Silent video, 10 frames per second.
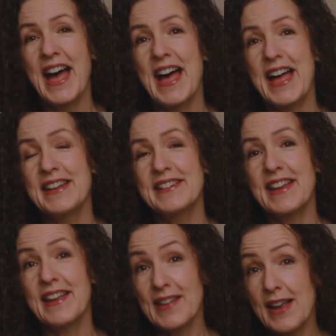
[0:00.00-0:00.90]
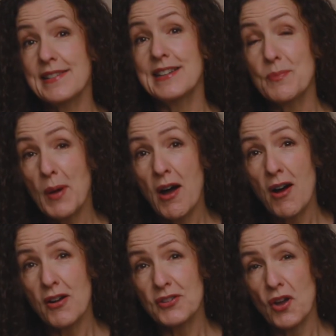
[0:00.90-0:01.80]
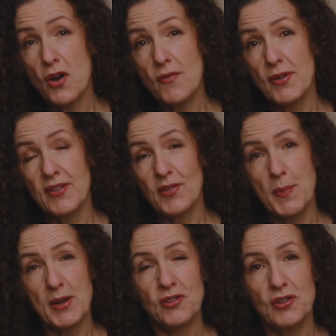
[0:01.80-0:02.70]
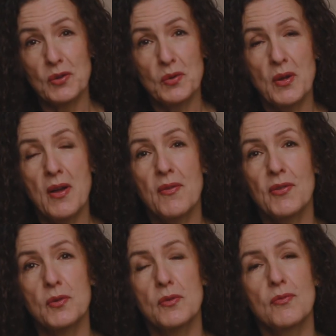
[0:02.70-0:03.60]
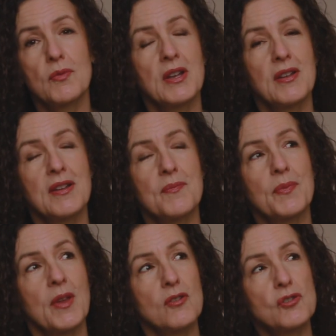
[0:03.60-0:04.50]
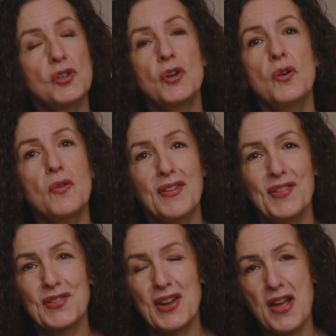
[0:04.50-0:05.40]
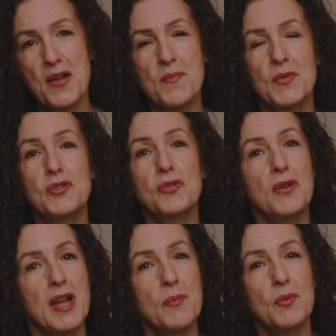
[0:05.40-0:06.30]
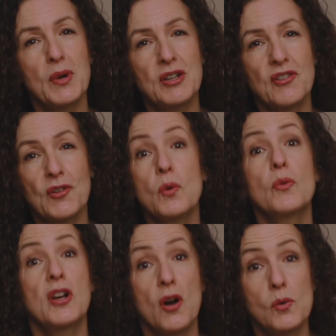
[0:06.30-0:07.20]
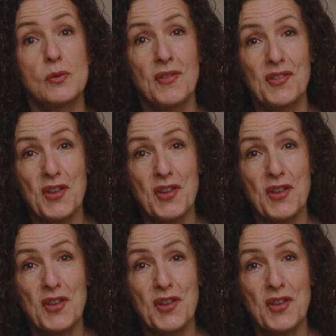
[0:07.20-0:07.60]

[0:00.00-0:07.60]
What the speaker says: And it's actually part of a special sort of tourist trip which is called the Golden